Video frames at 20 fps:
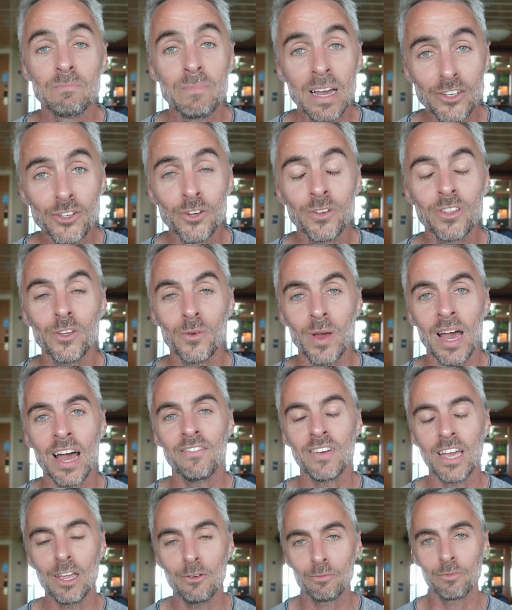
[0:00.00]
make sure that you
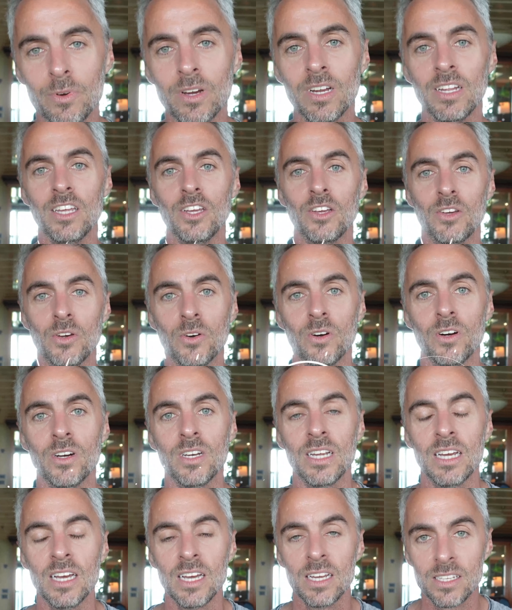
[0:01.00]
have a really
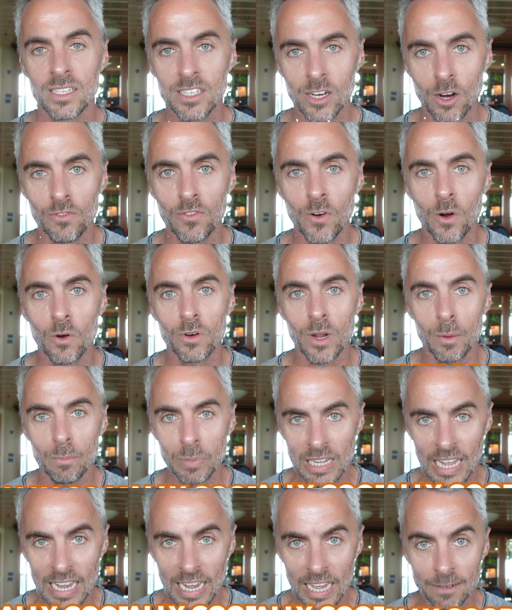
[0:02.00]
good cell phone
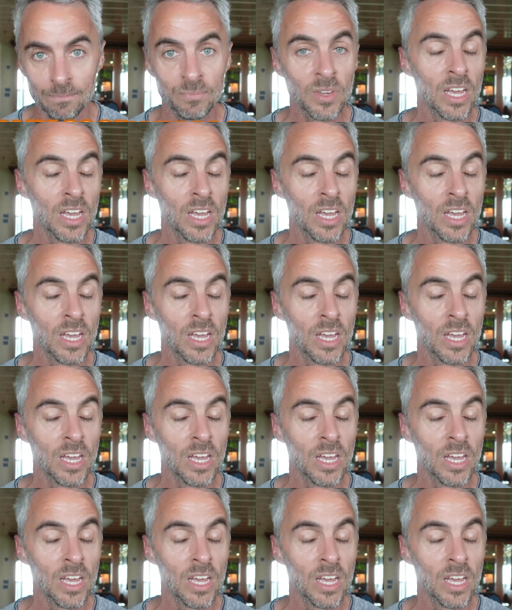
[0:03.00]
plan.